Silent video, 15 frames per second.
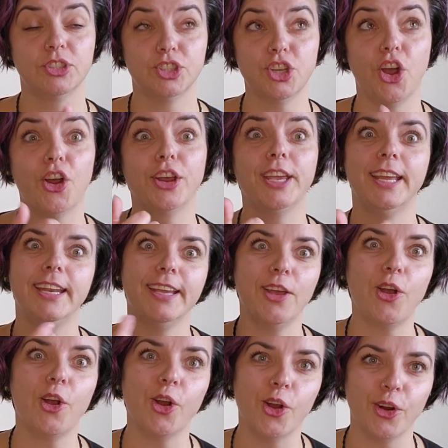targeting
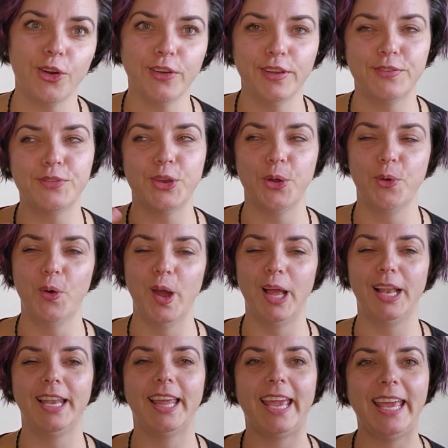her, if you
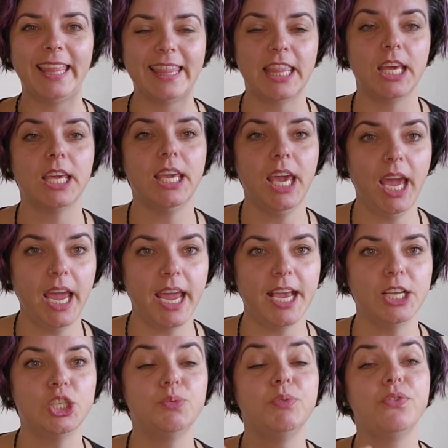will, in the
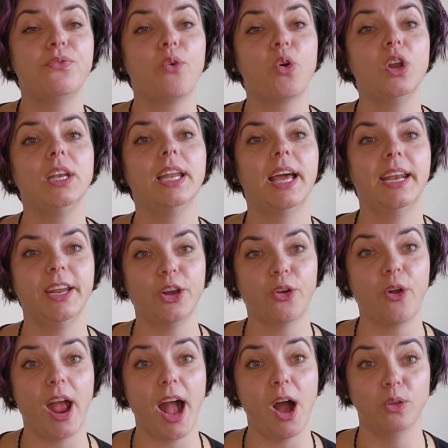cage before letting
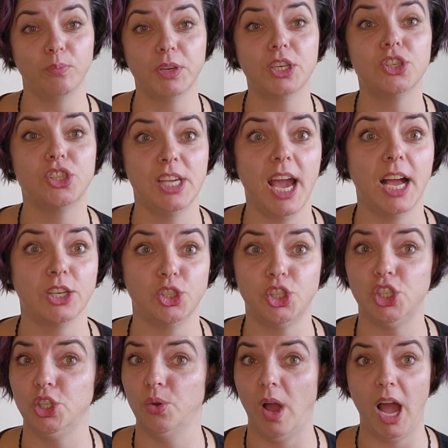her out. Because
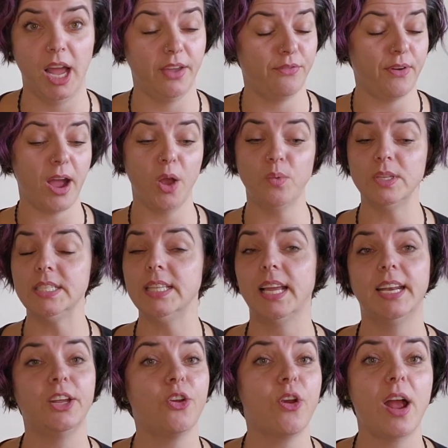if I was
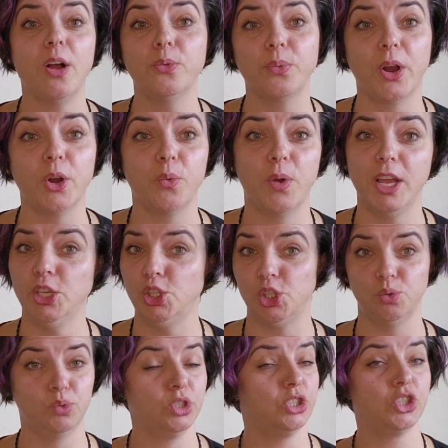letting her out right away,
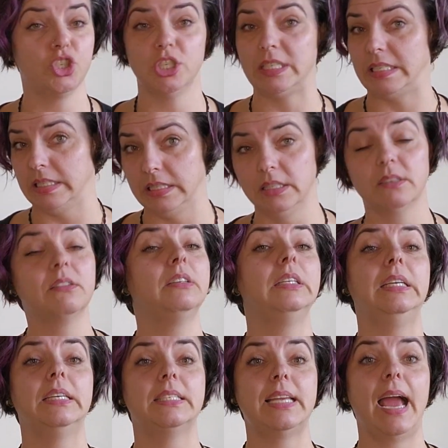she would just
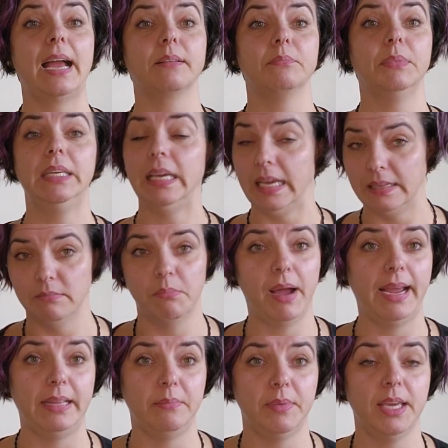literally attack me and
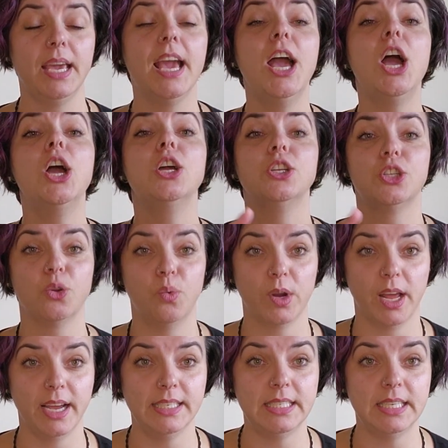bite me. So what
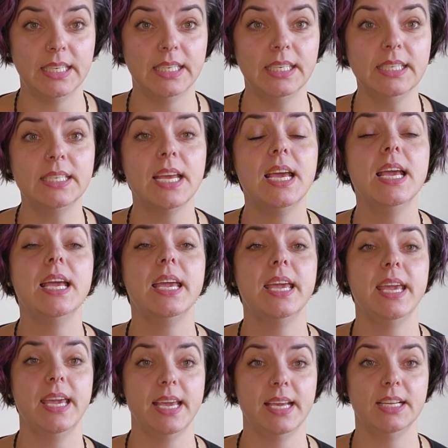I did
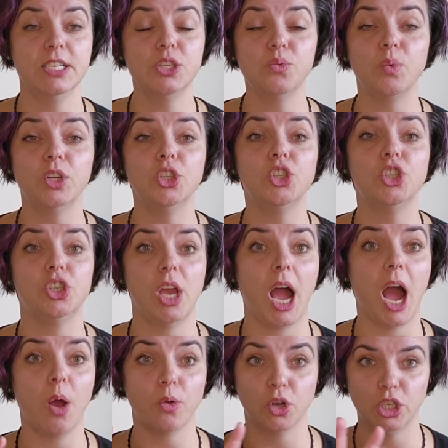is when
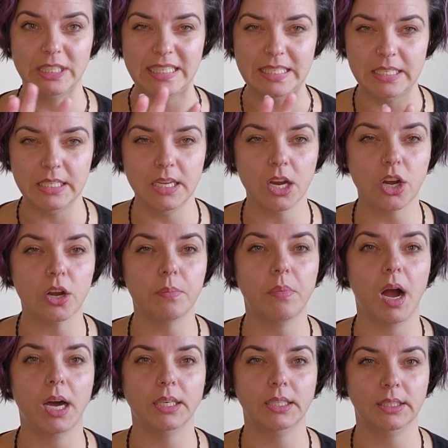I could see her
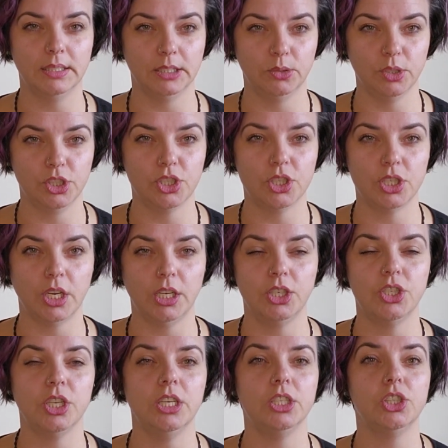body language
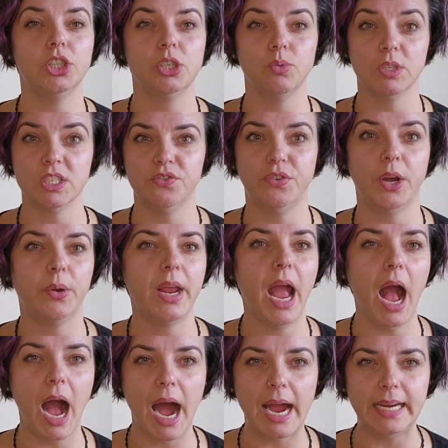changing, she was very
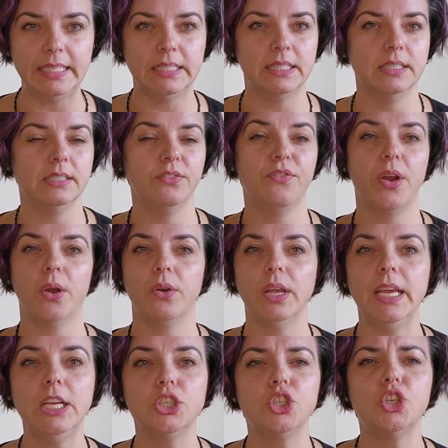heightened,
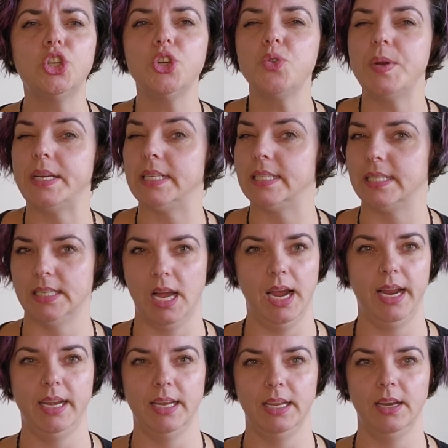very too
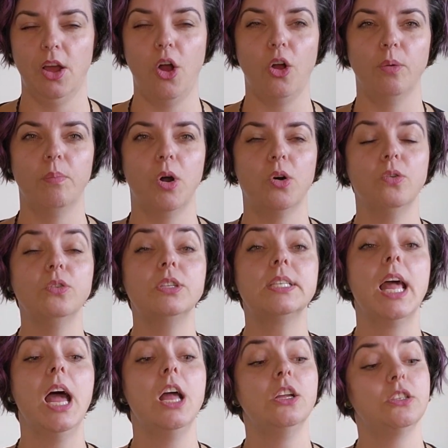excited almost.
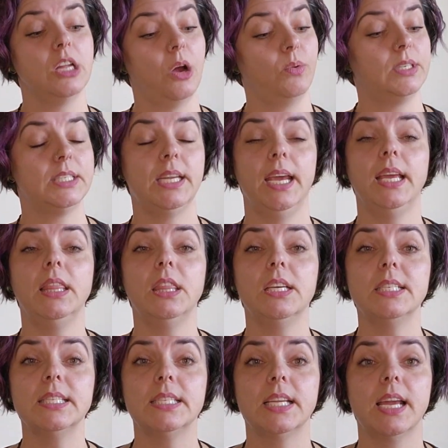So I would take
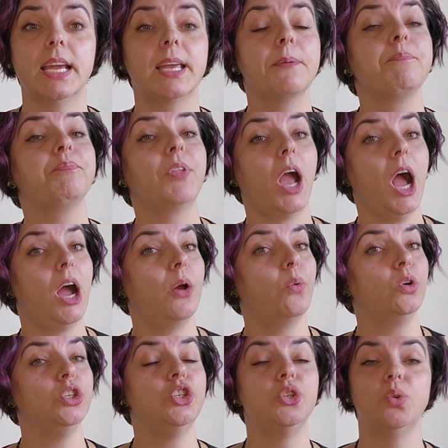the stick, I
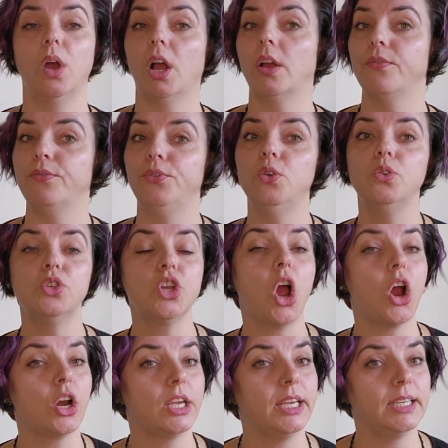would do a few
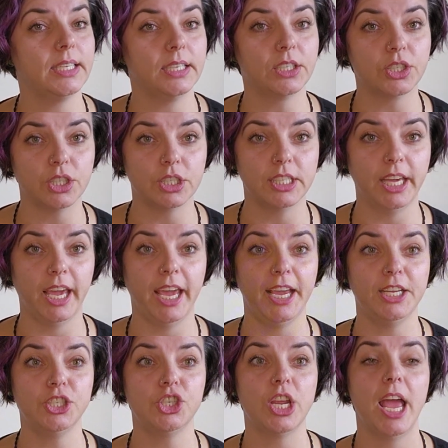target in her
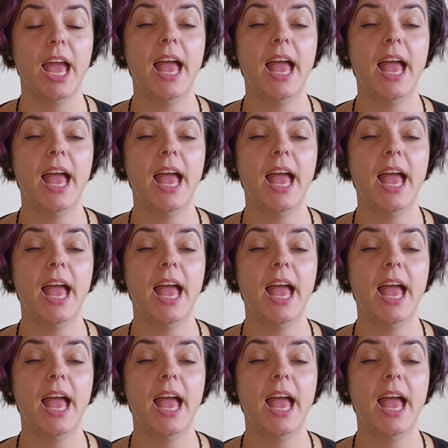cage,